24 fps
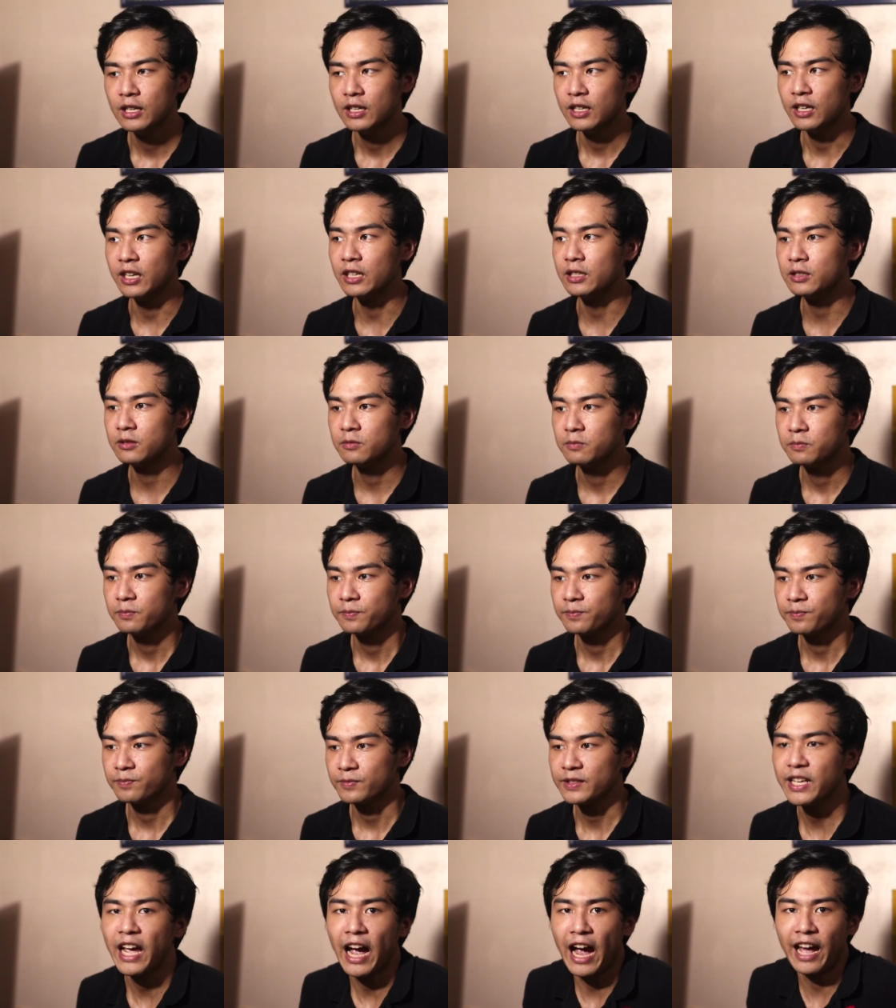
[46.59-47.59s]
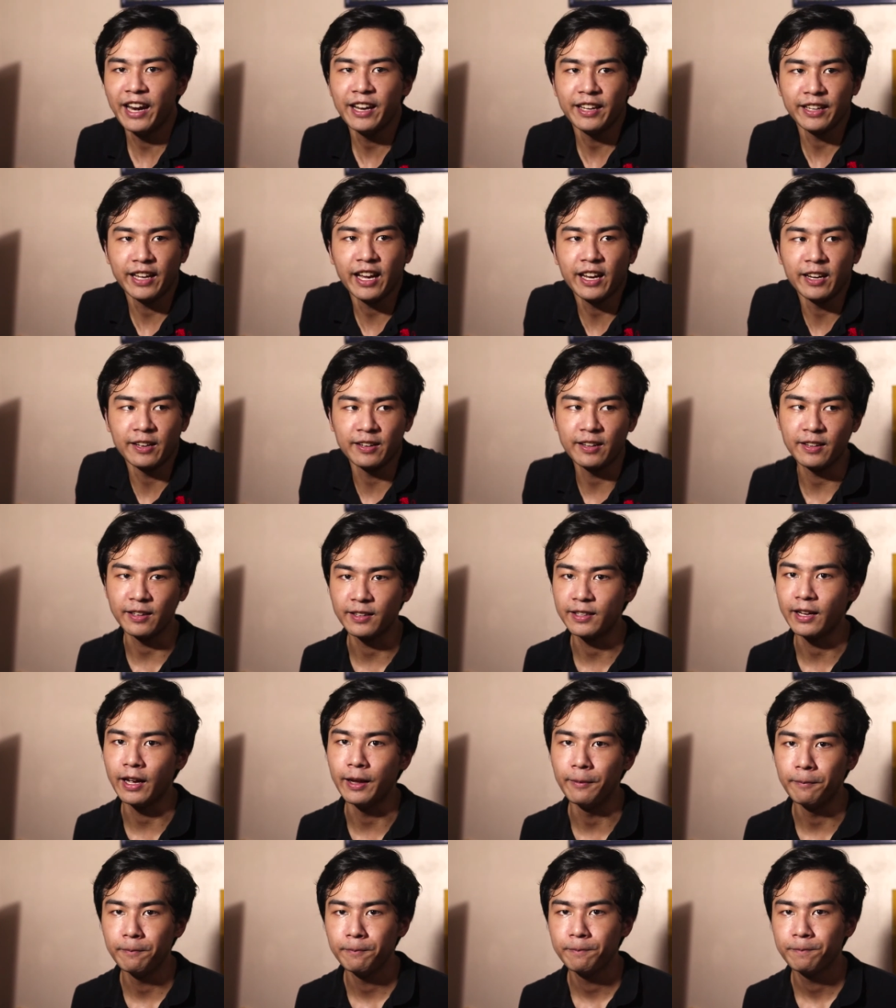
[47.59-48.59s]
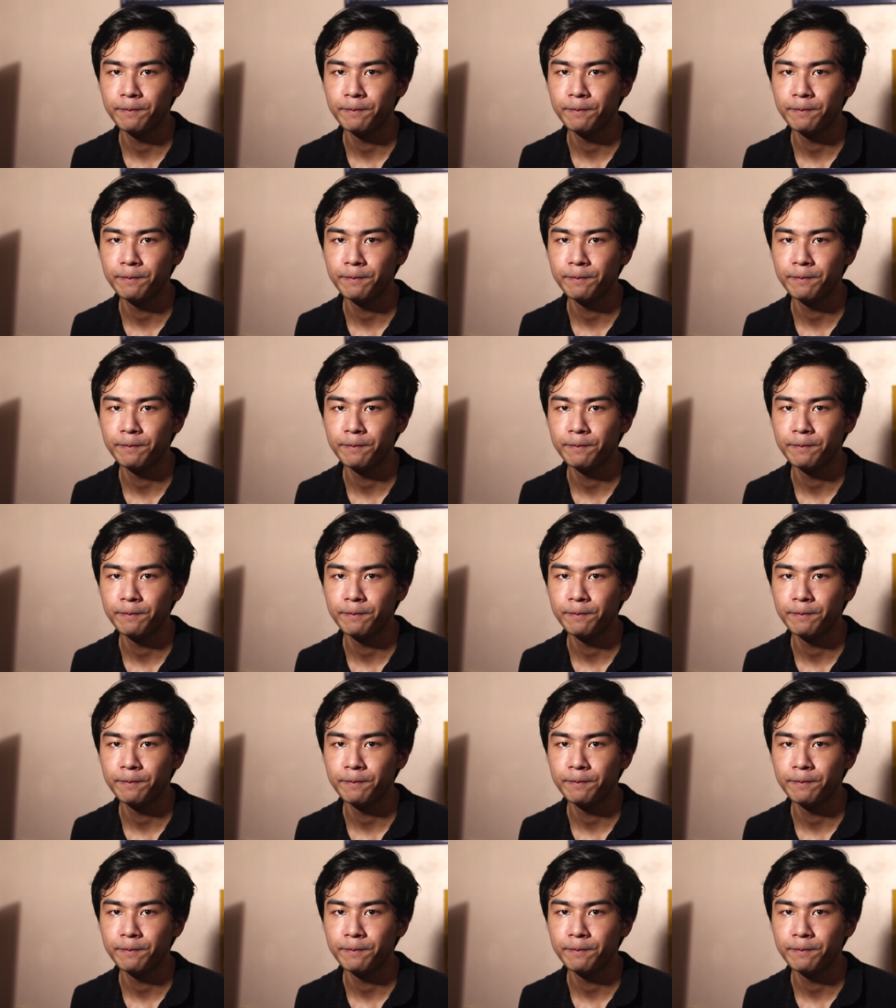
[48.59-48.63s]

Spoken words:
And yeah, I didn't get it at the time.